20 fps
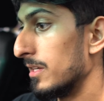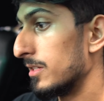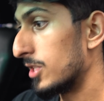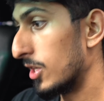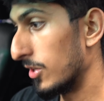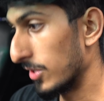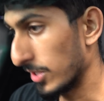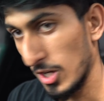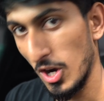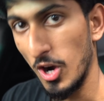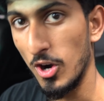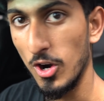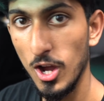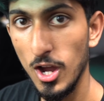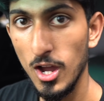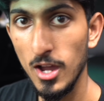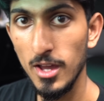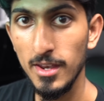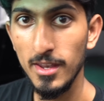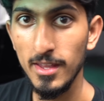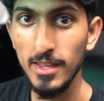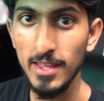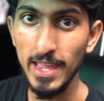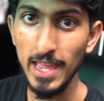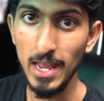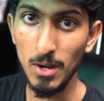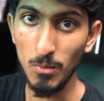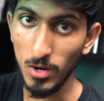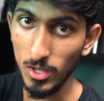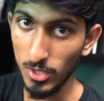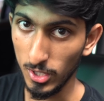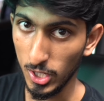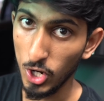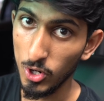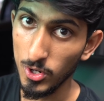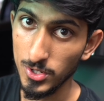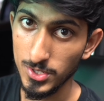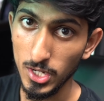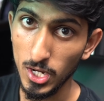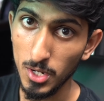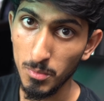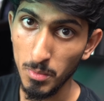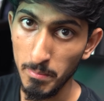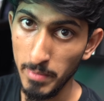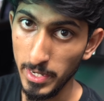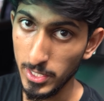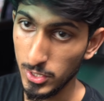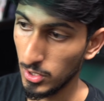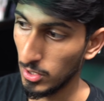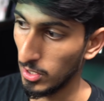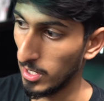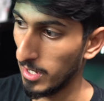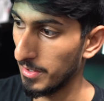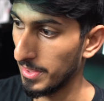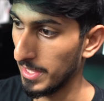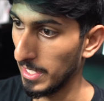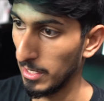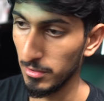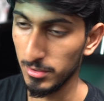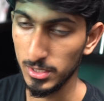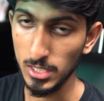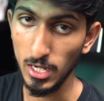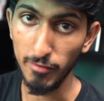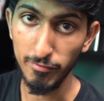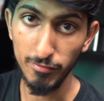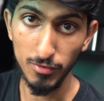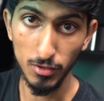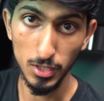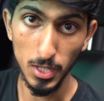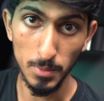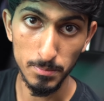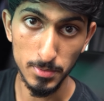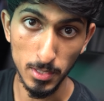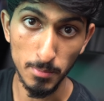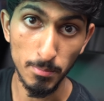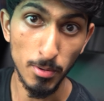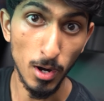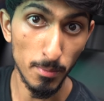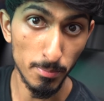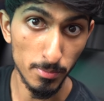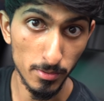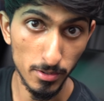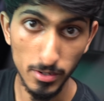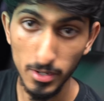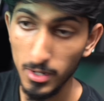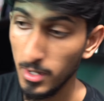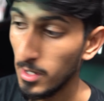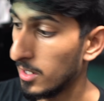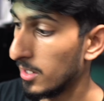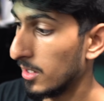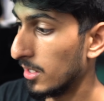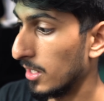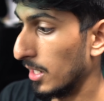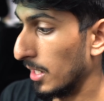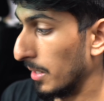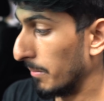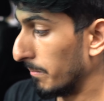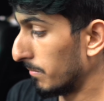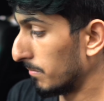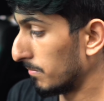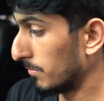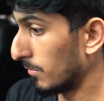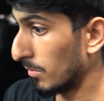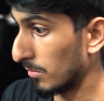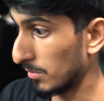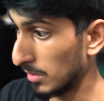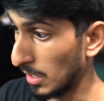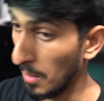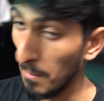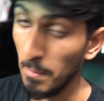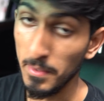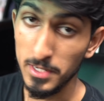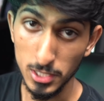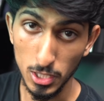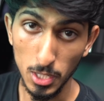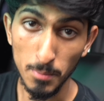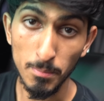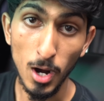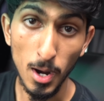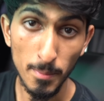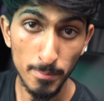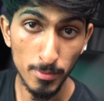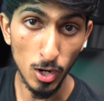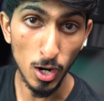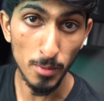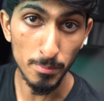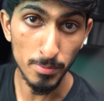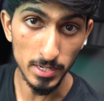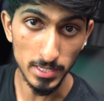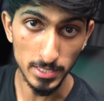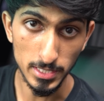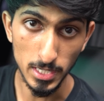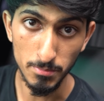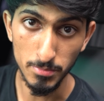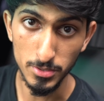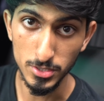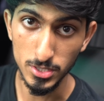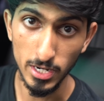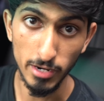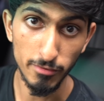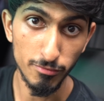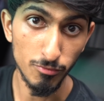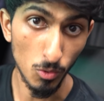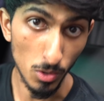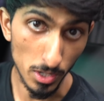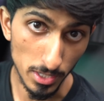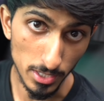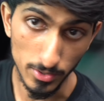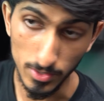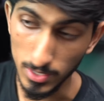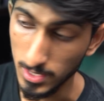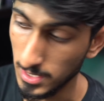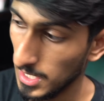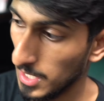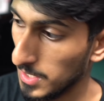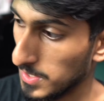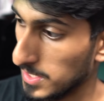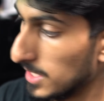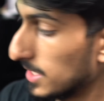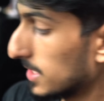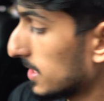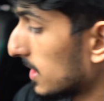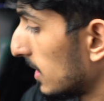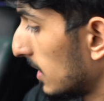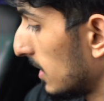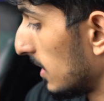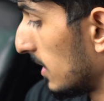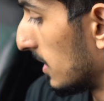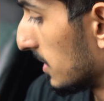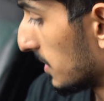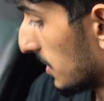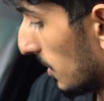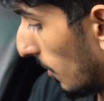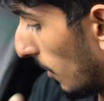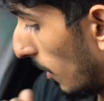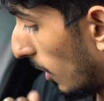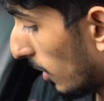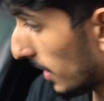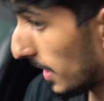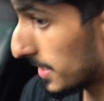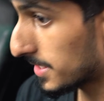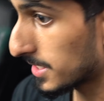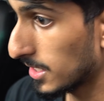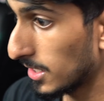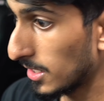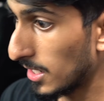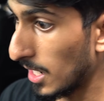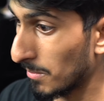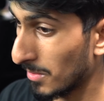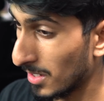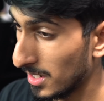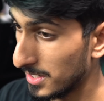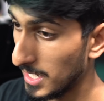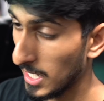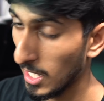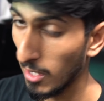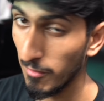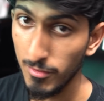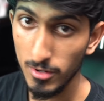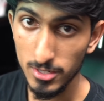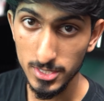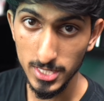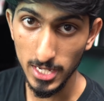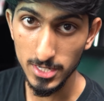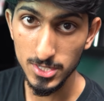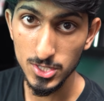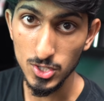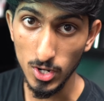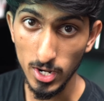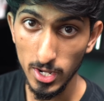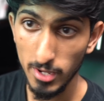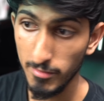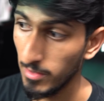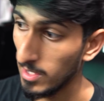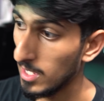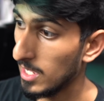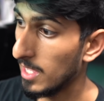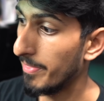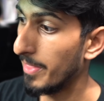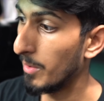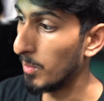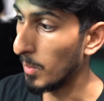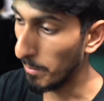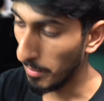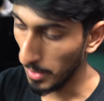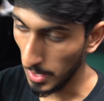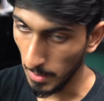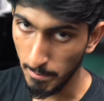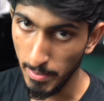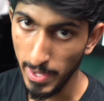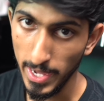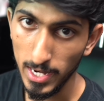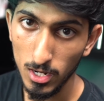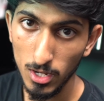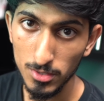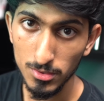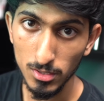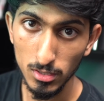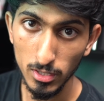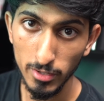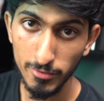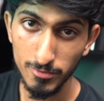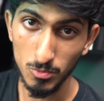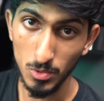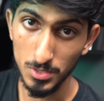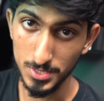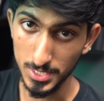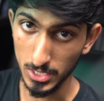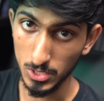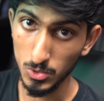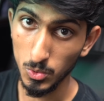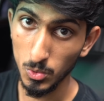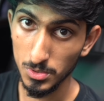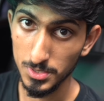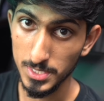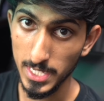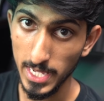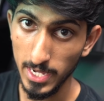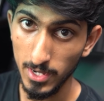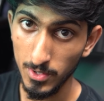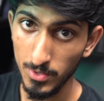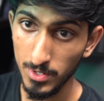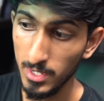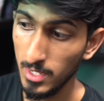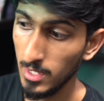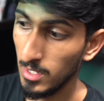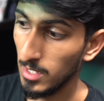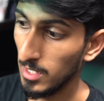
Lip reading: turned the car on, and while the car was on, we made sure everything else got filled up to the proper up until a proper operating temperature at 40 degrees Celsius. So all that's good. I'm gonna take it for a test drive, then we'll put it back on the lift once it cools down,